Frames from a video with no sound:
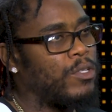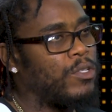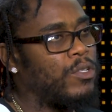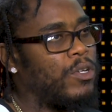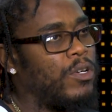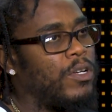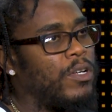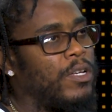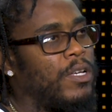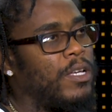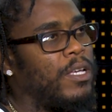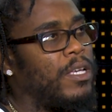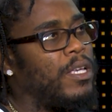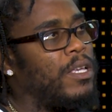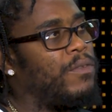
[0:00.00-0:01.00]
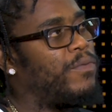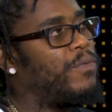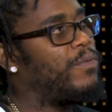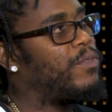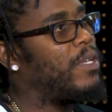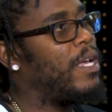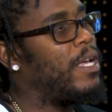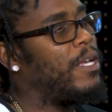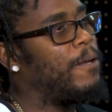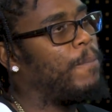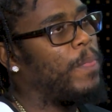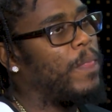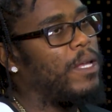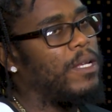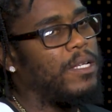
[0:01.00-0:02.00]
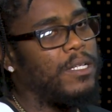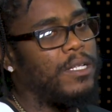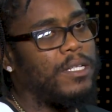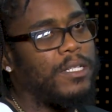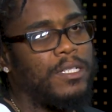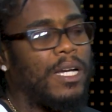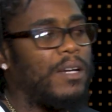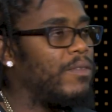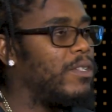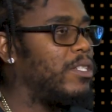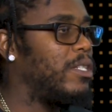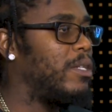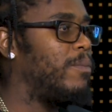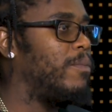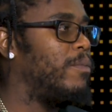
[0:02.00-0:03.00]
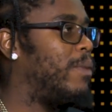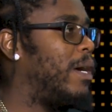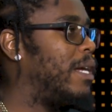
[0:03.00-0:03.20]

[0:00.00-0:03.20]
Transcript: So if say Javinci